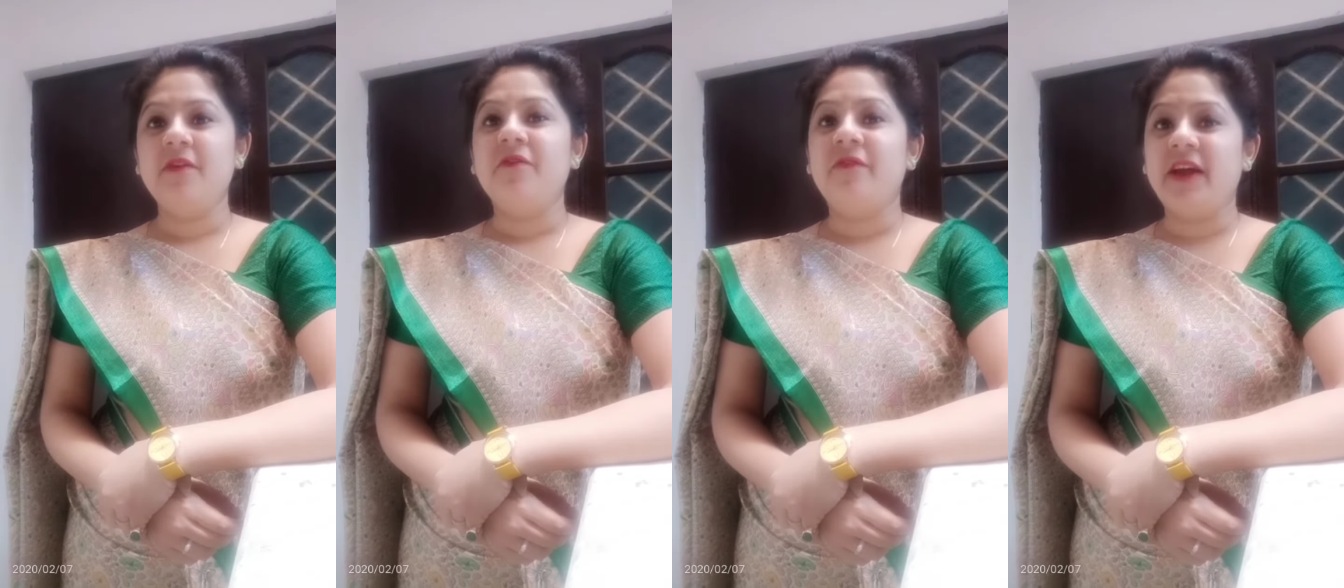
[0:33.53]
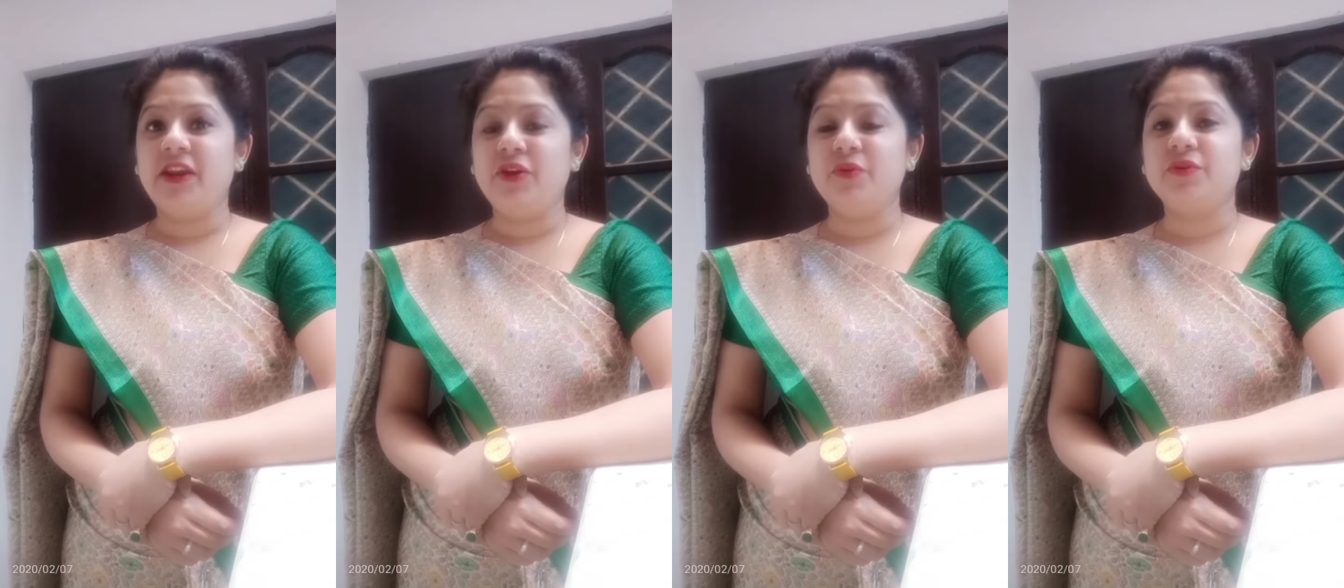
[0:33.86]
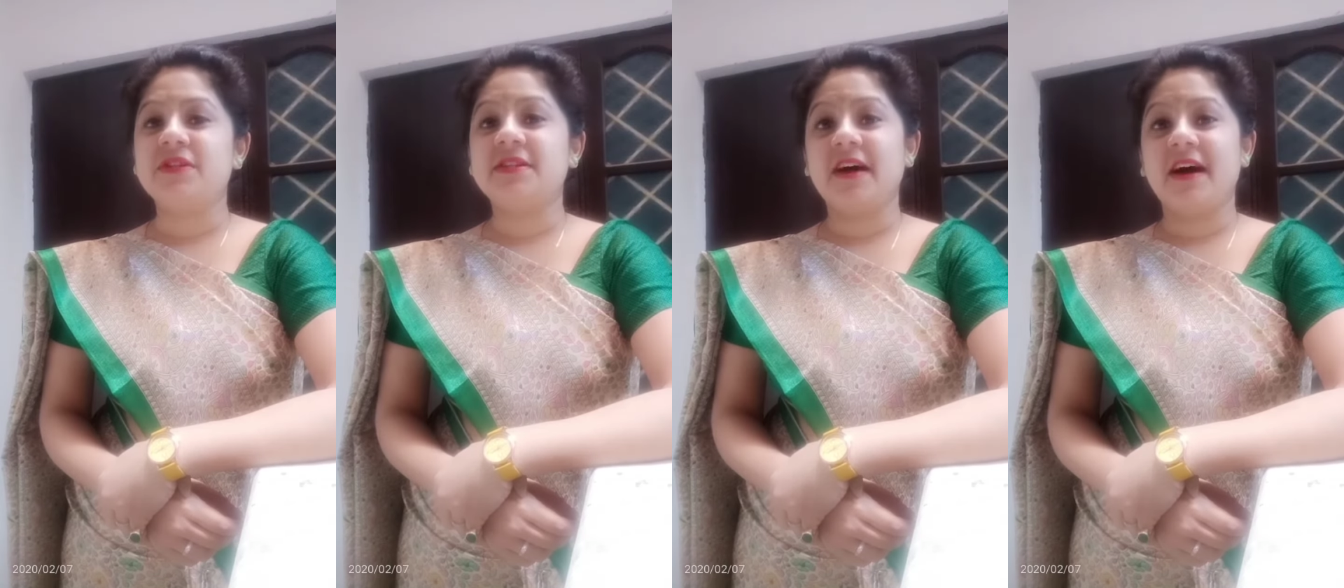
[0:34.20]
when you
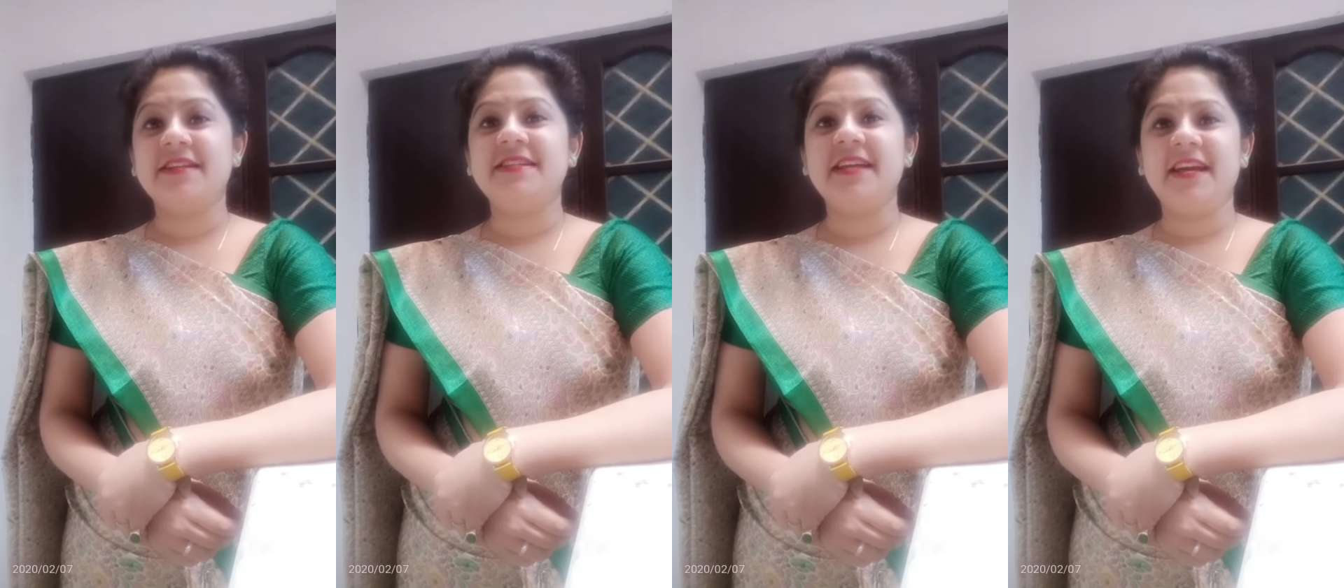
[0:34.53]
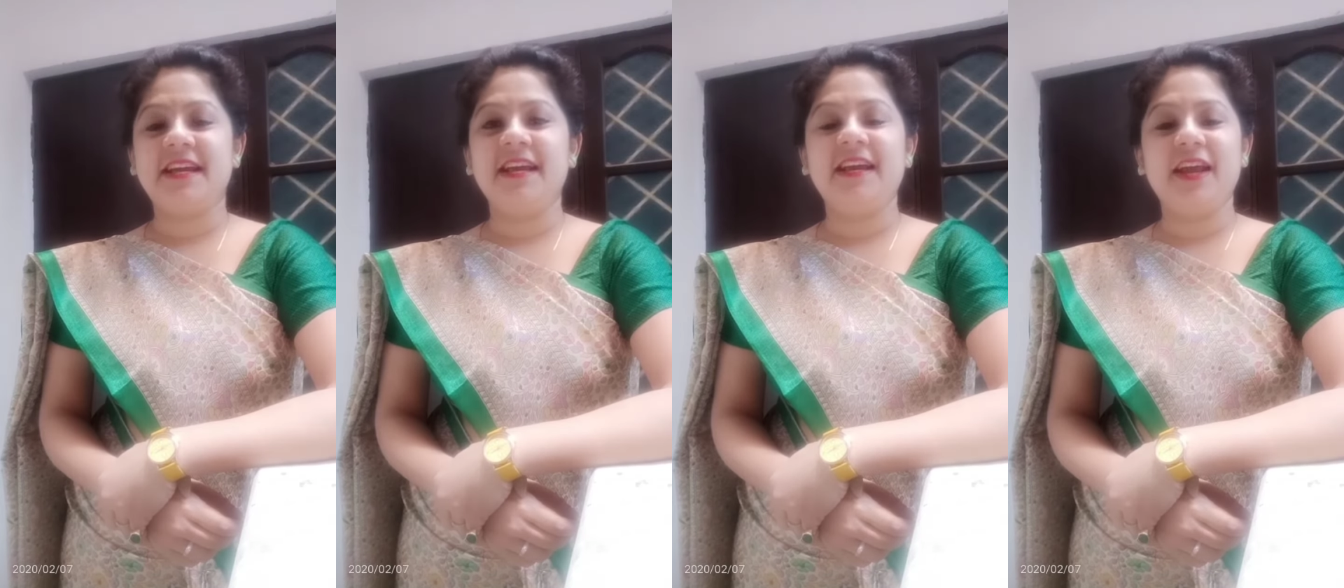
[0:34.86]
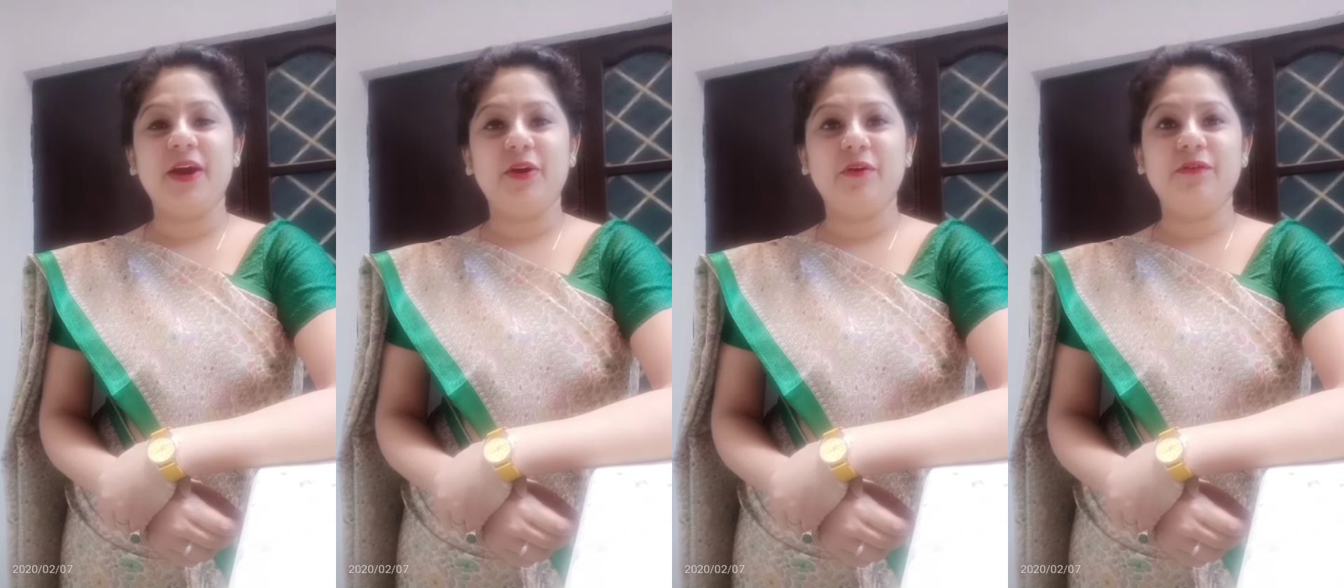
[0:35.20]
start taking
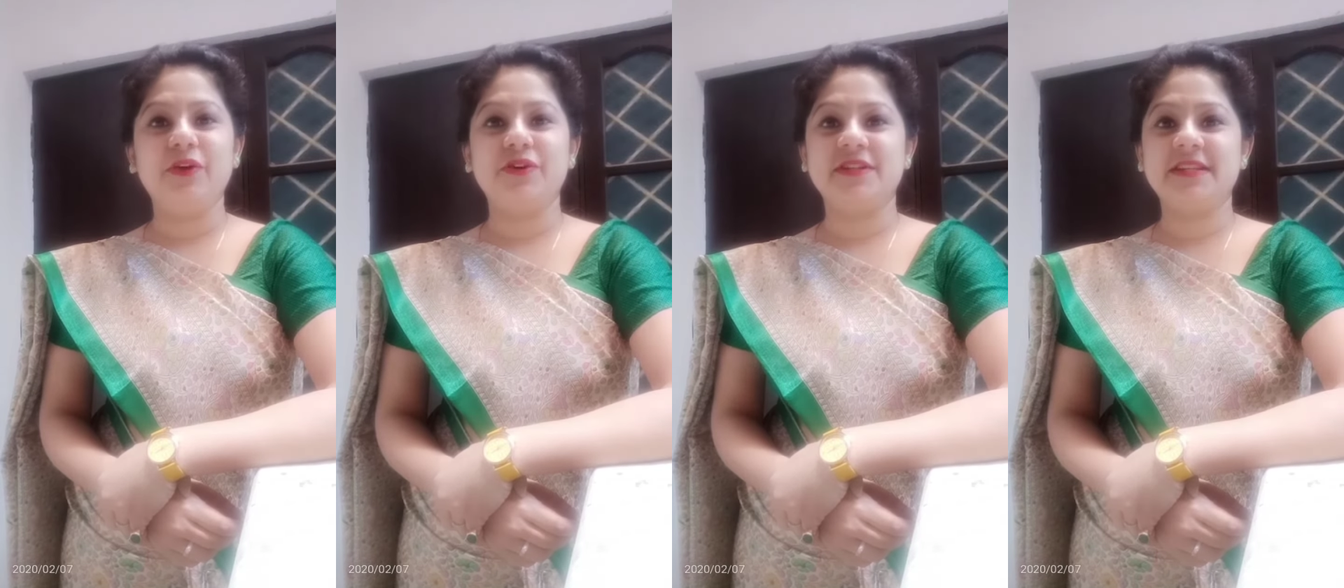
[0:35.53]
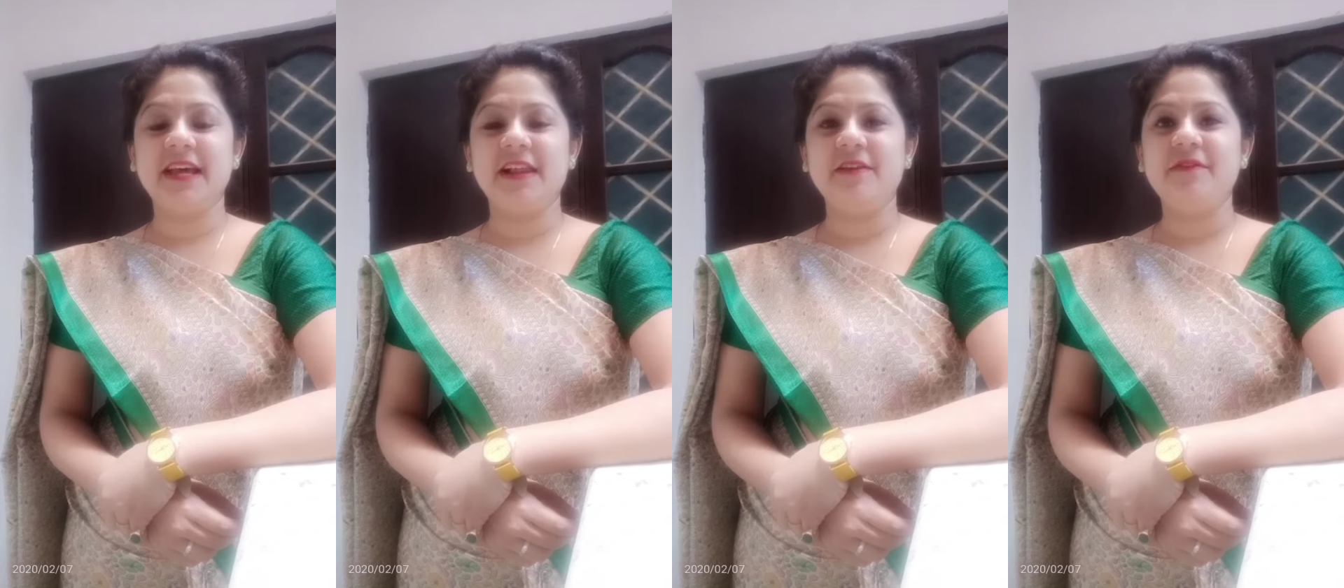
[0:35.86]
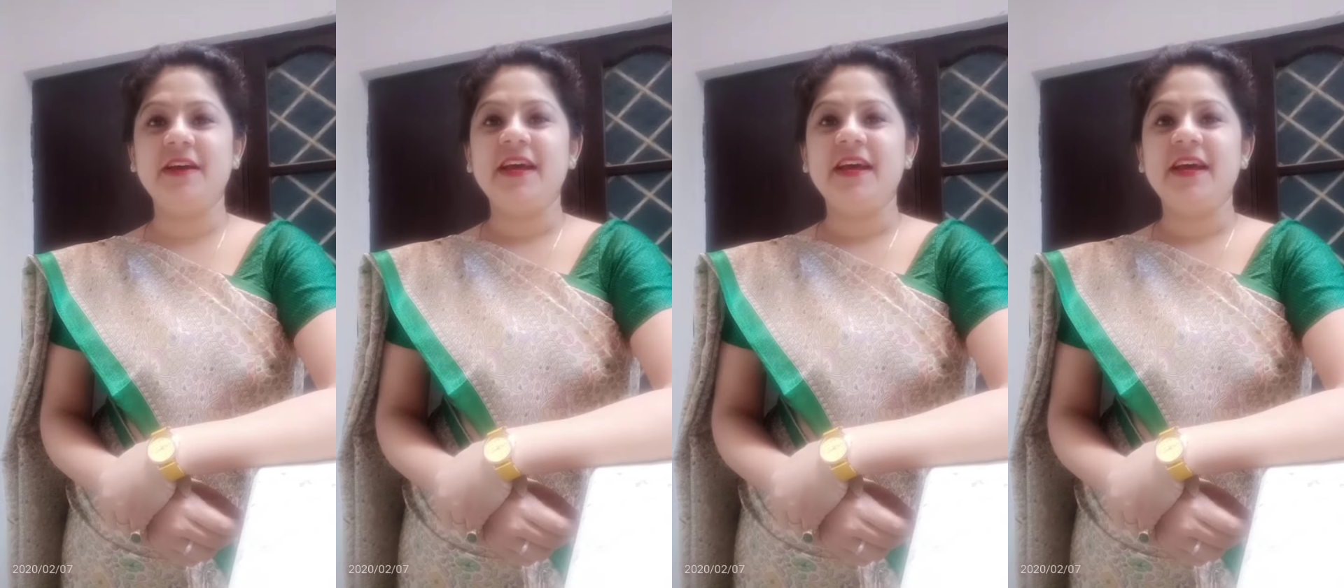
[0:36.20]
care of yourself